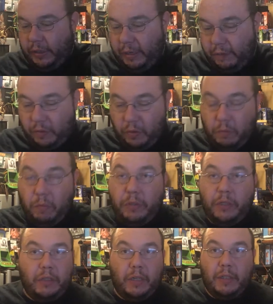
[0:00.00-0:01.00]
you never know when
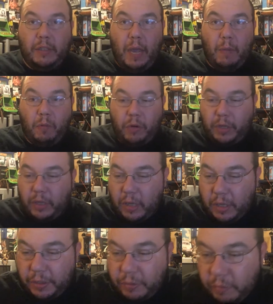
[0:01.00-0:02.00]
one's just going to stop working
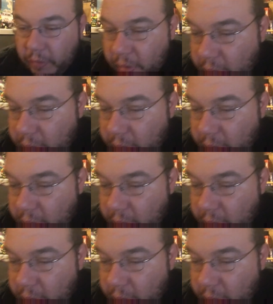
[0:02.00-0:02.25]
on you.